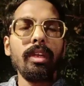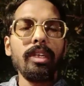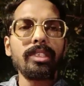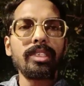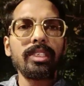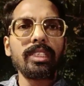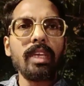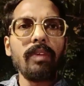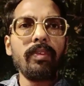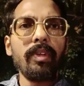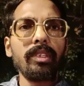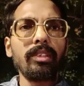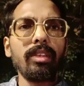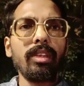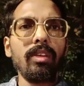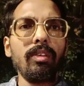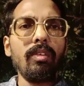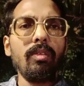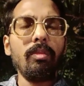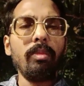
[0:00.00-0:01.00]
it's 7th
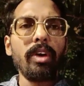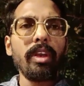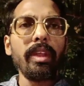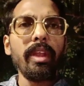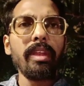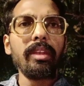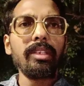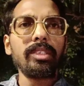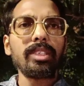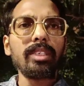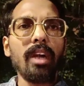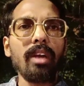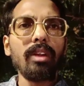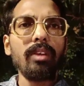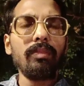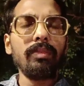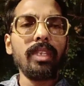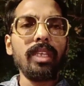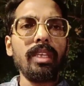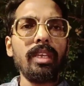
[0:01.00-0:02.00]
November and the start
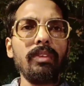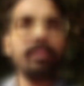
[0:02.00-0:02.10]
of the